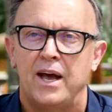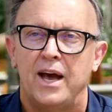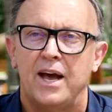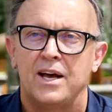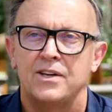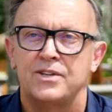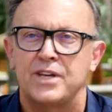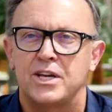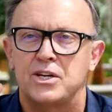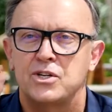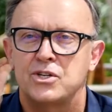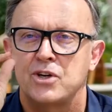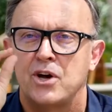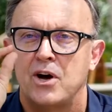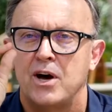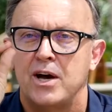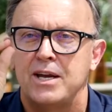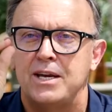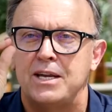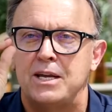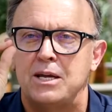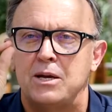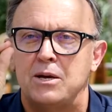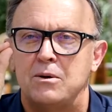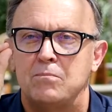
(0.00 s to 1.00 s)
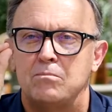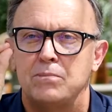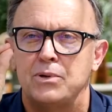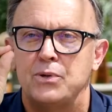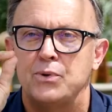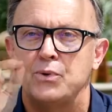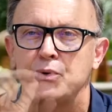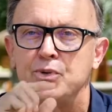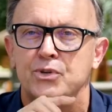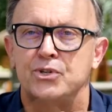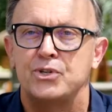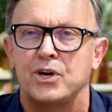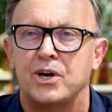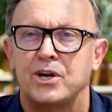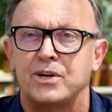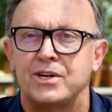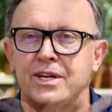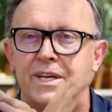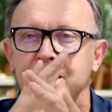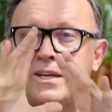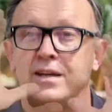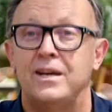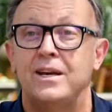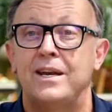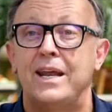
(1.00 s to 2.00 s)
as a tiny blue
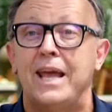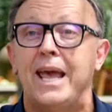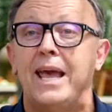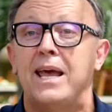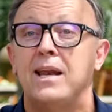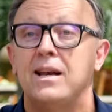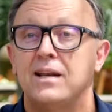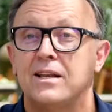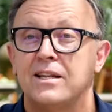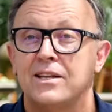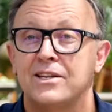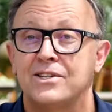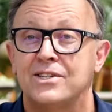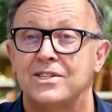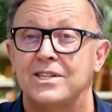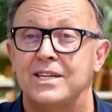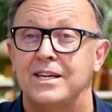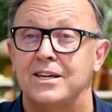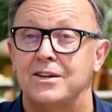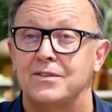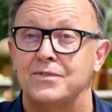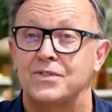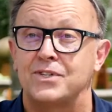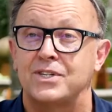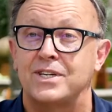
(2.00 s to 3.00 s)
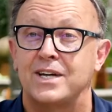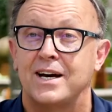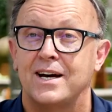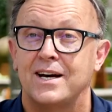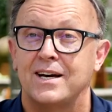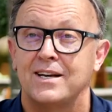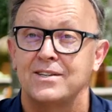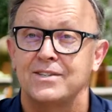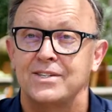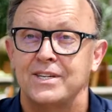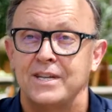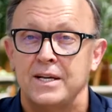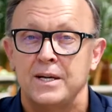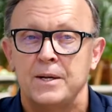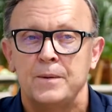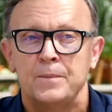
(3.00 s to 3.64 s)
dot in an endless sea of stars,